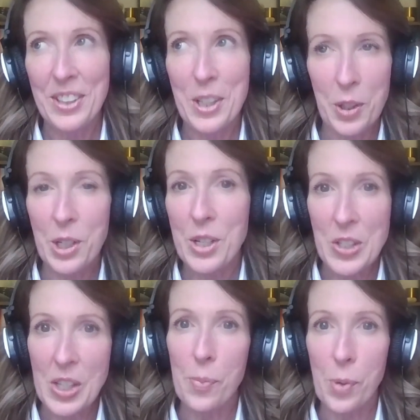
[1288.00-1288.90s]
you're not
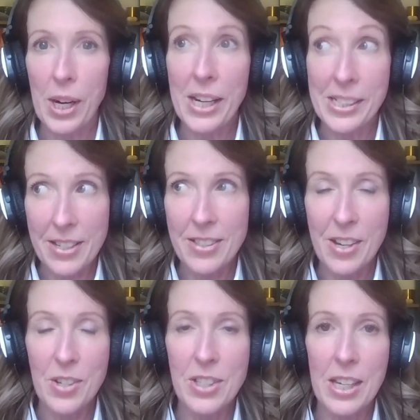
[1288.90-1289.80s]
using the product,
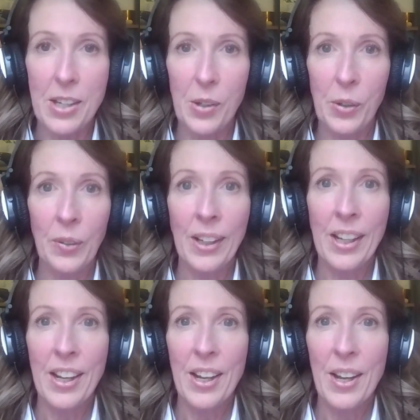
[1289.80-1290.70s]
it's using you.
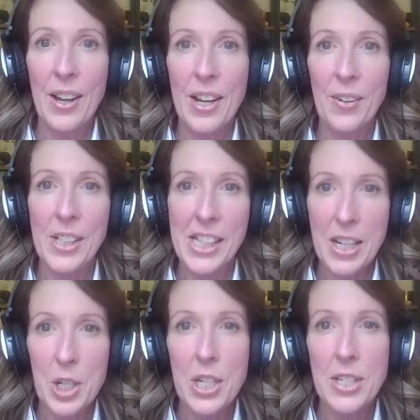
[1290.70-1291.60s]
Your
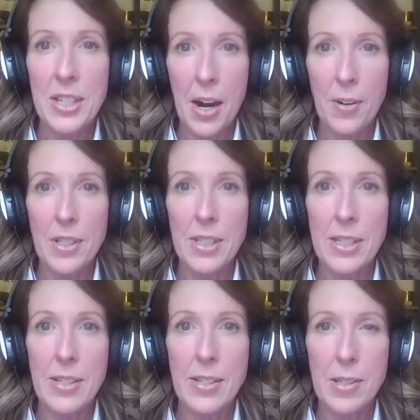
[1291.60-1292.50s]
attention is
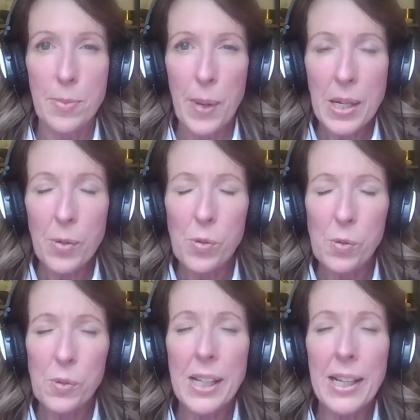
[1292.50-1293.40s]
currency. So spend it
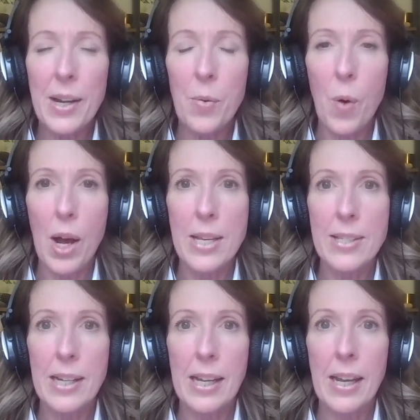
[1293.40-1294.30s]
really
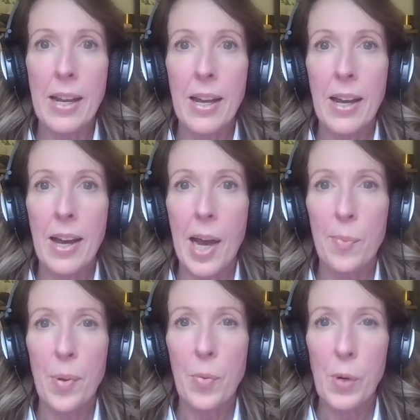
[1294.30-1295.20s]
wisely
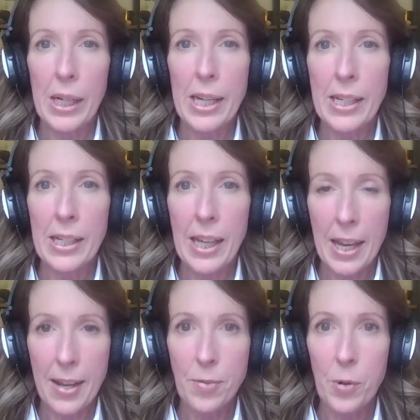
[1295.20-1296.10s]
and be really
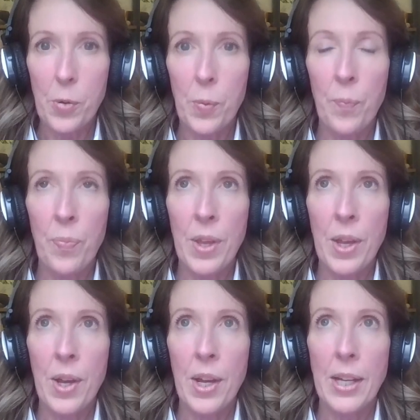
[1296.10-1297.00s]
careful
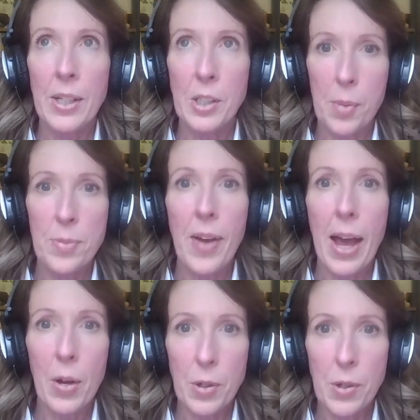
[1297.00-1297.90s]
in terms of
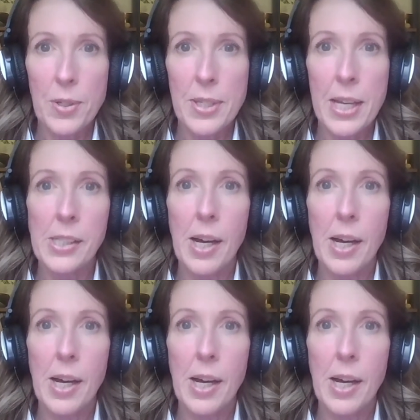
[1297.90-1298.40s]
how you use that